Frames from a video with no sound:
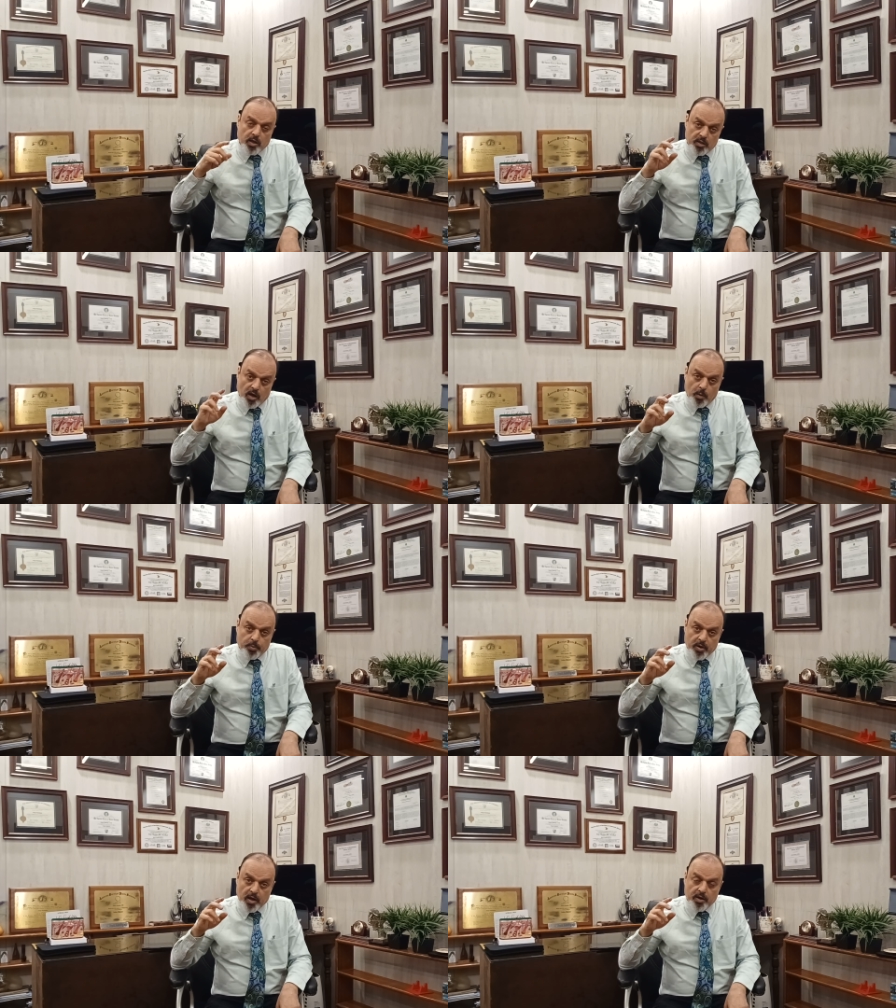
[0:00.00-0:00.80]
In the
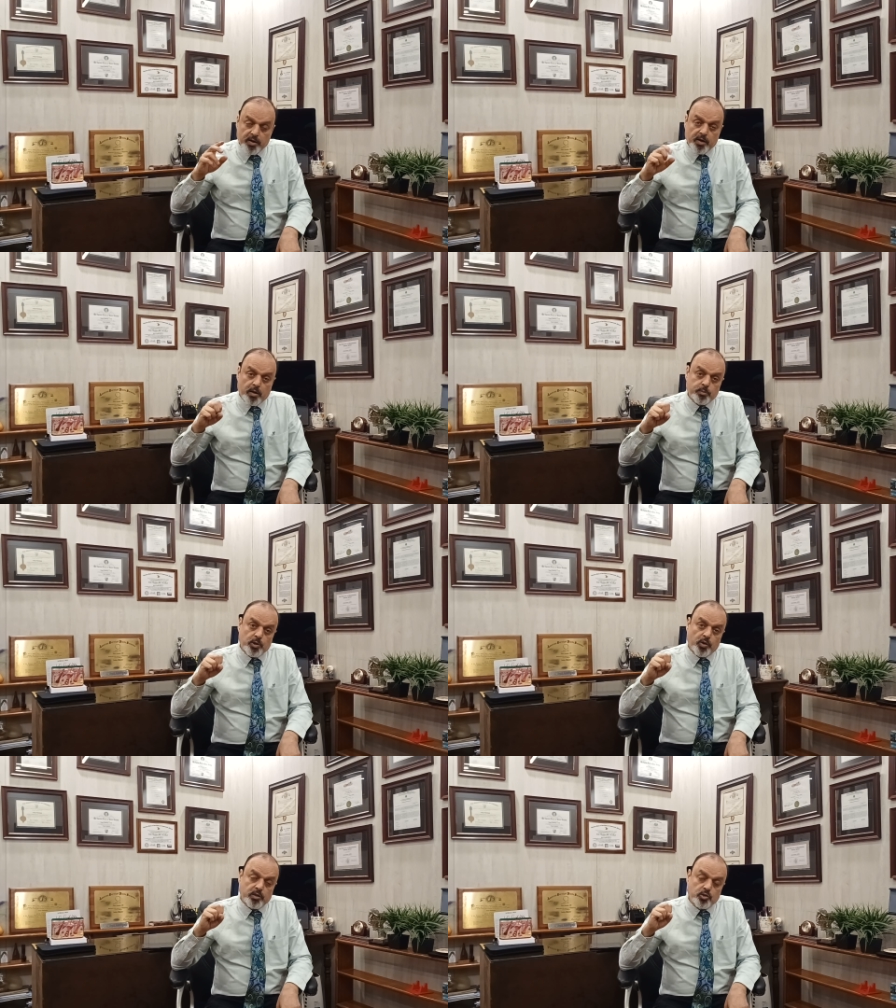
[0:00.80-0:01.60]
upper eyelid, it comes
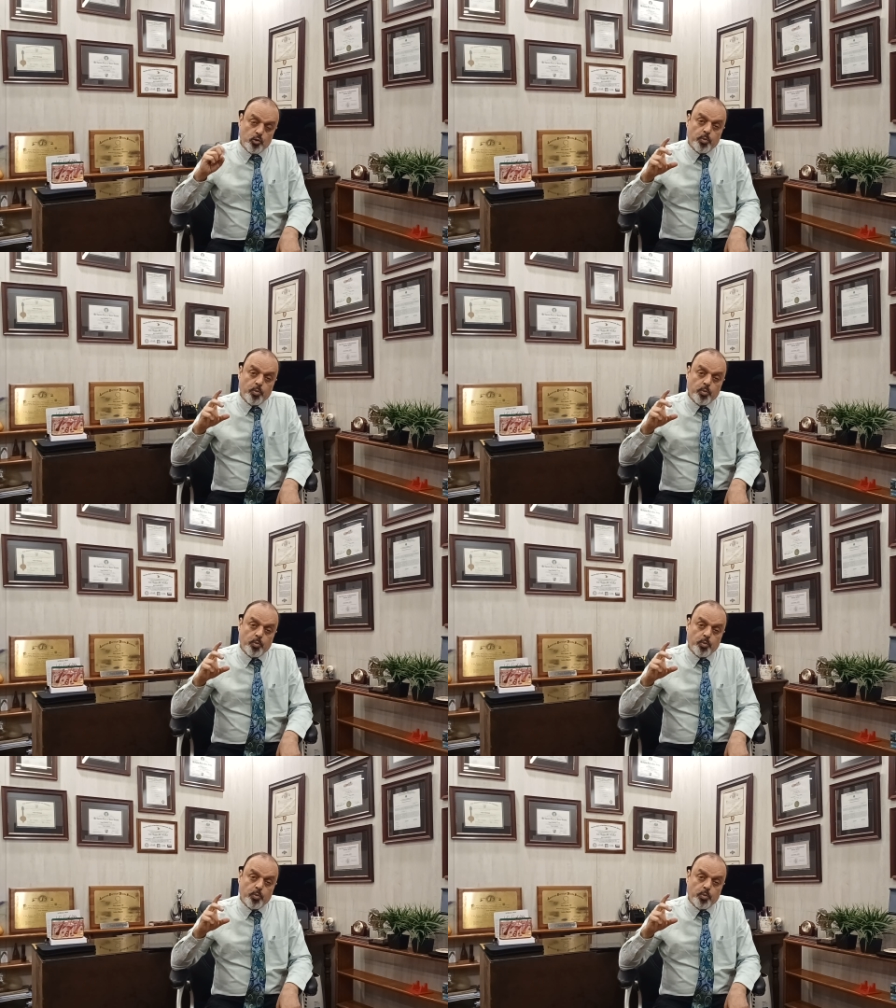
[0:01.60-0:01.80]
out as two